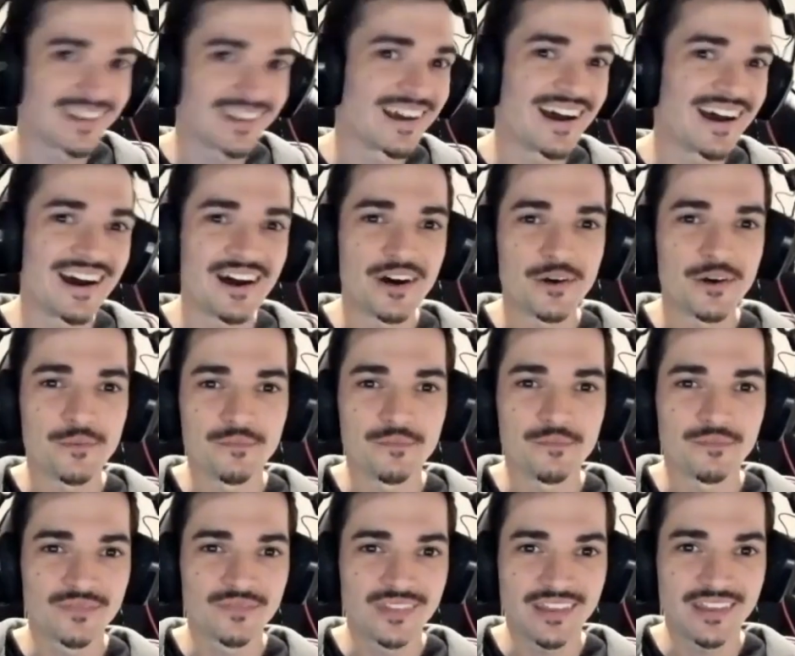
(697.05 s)
Um,
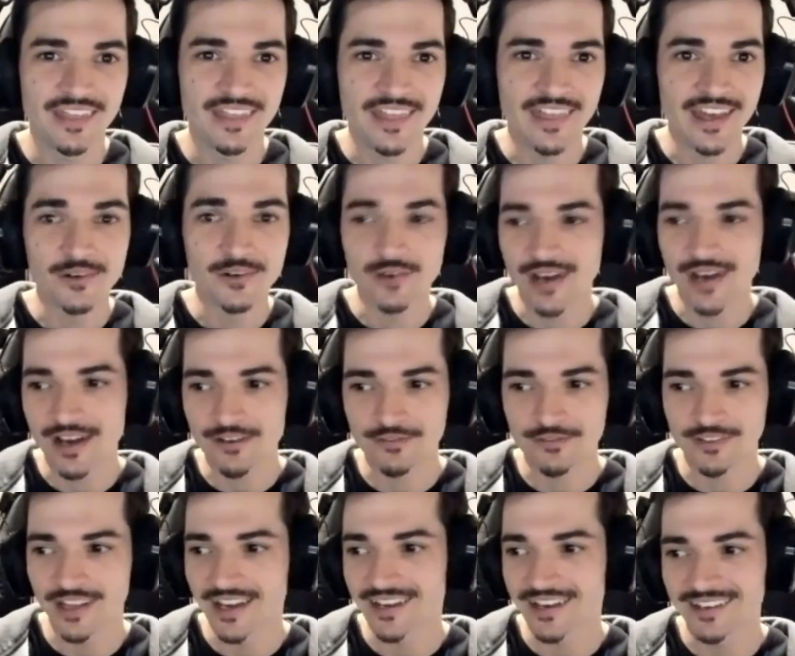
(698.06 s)
they all have
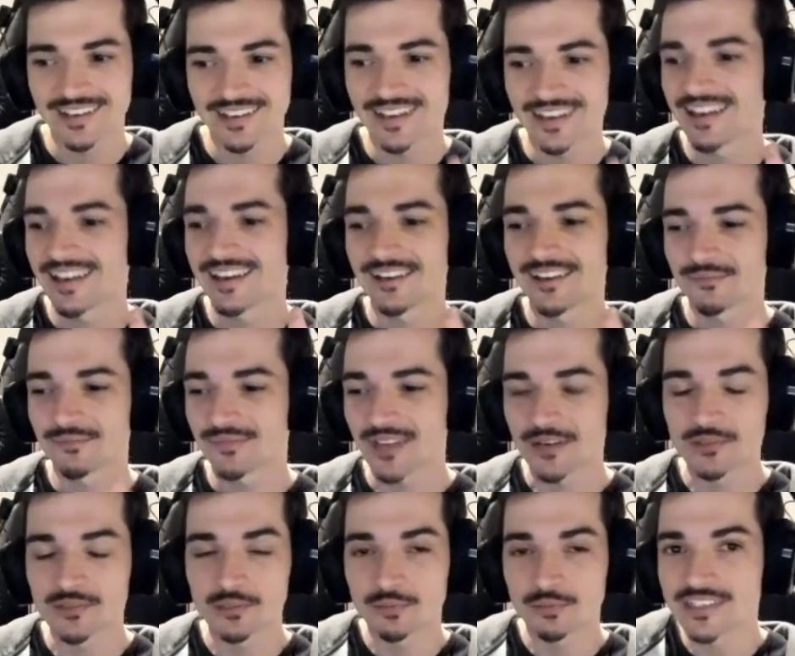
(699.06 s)
like a
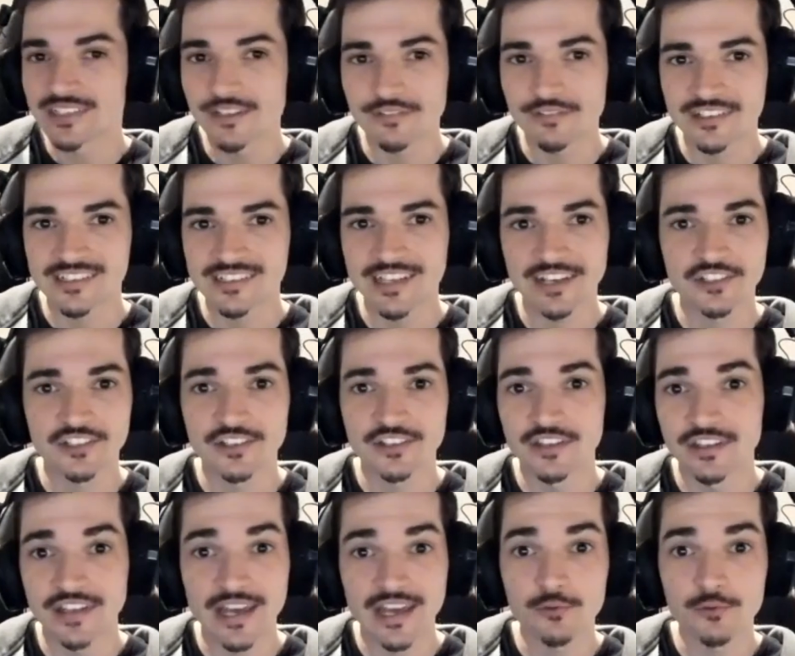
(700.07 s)
specific section that
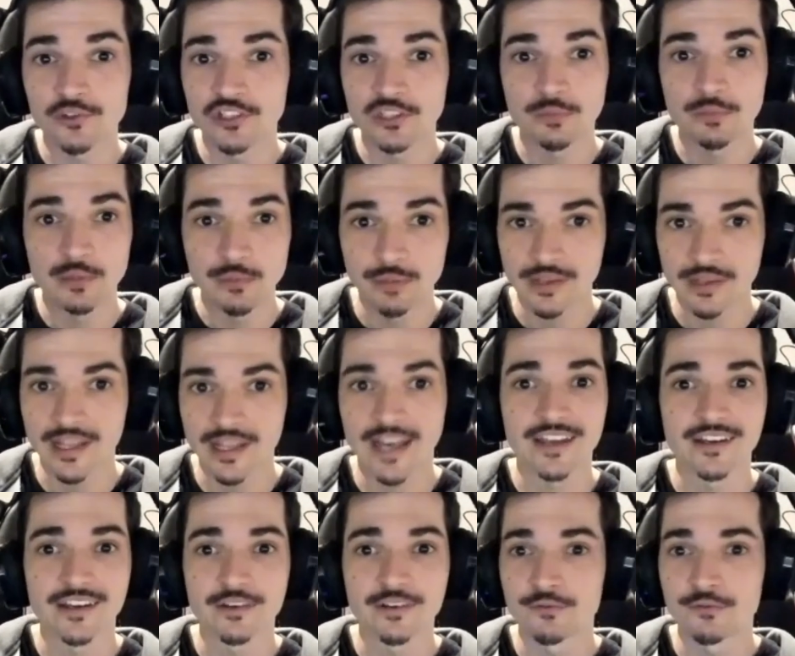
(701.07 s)
they will just be
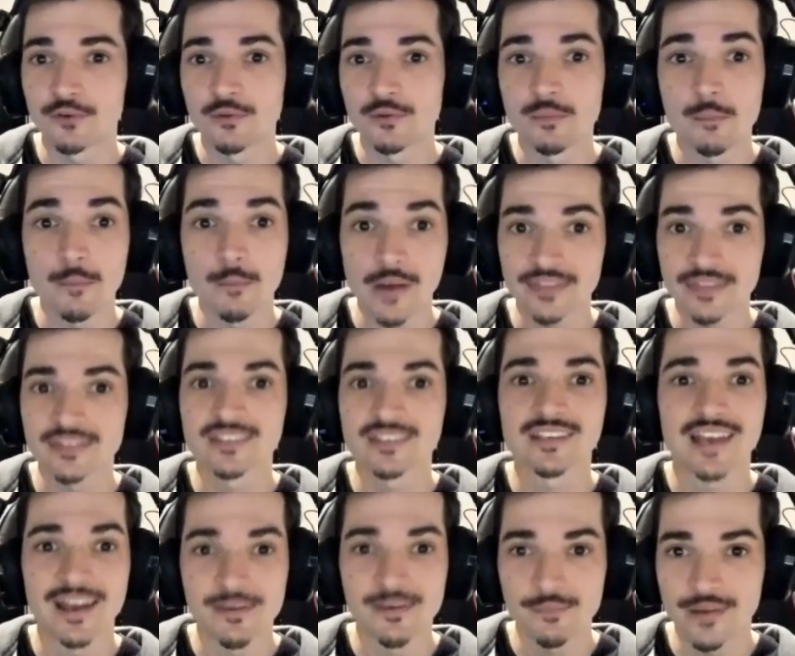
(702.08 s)
playing for months
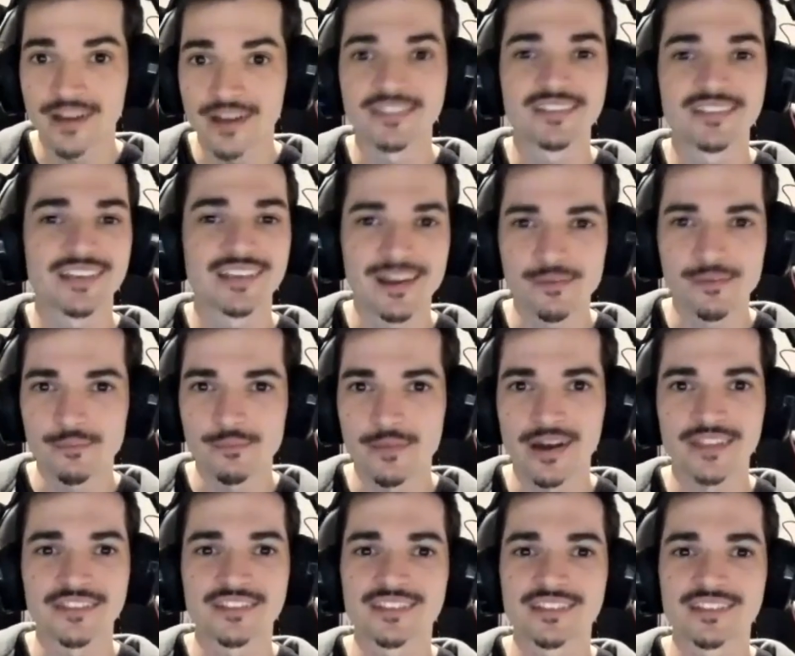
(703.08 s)
and months and
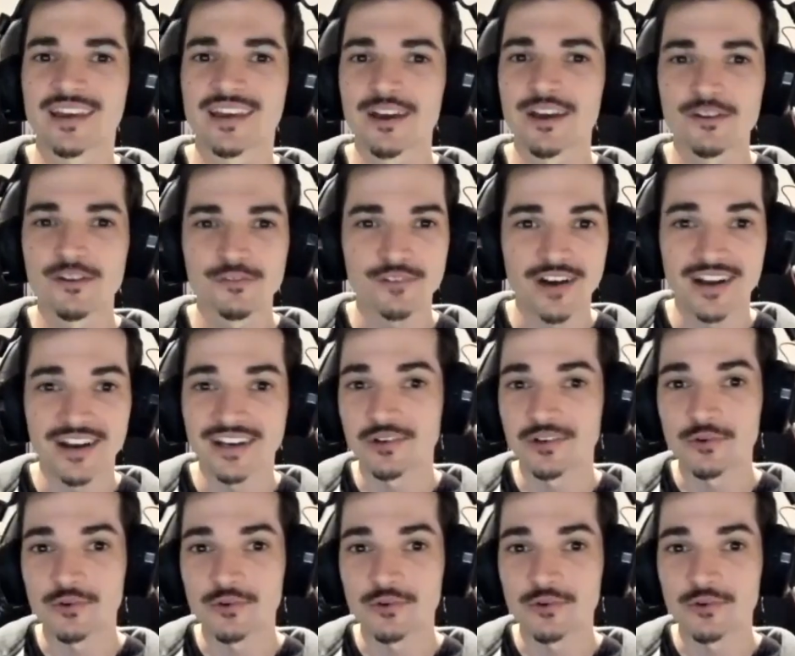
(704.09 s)
months, finding all that